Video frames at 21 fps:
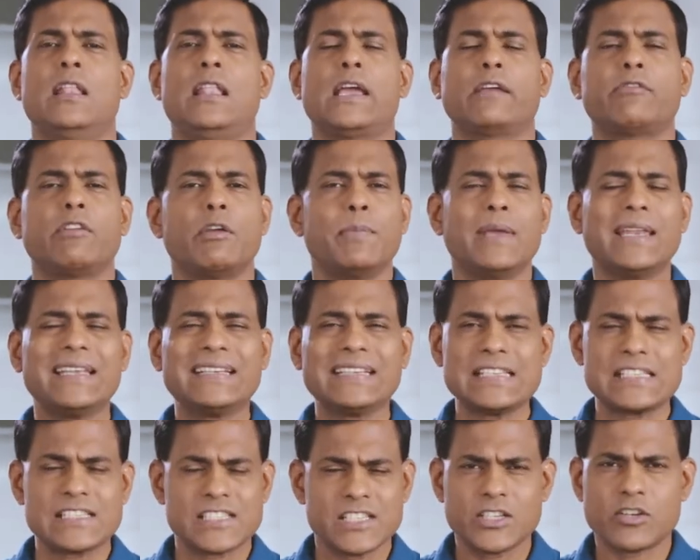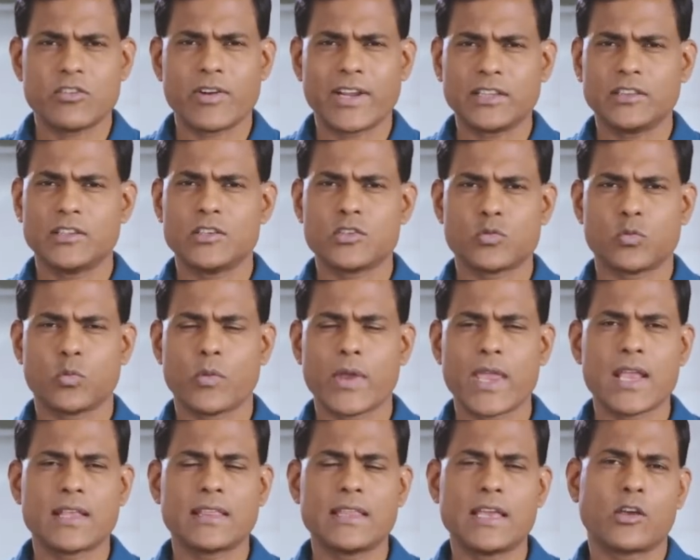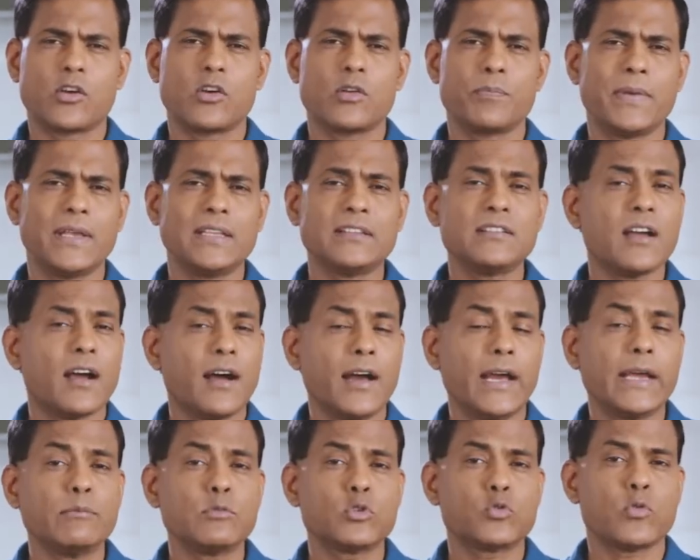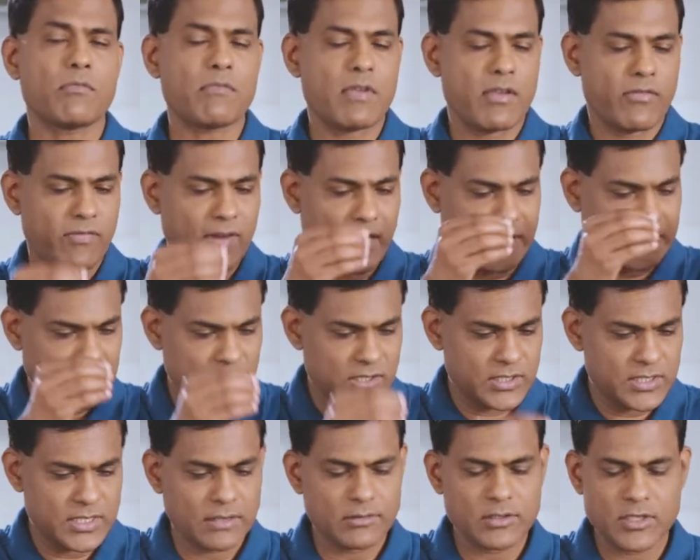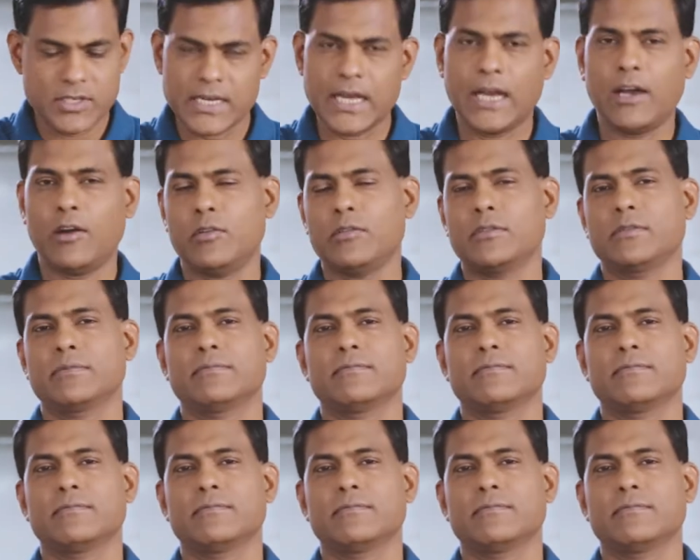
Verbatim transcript: like we've been considering this week, there could be times when we find ourselves down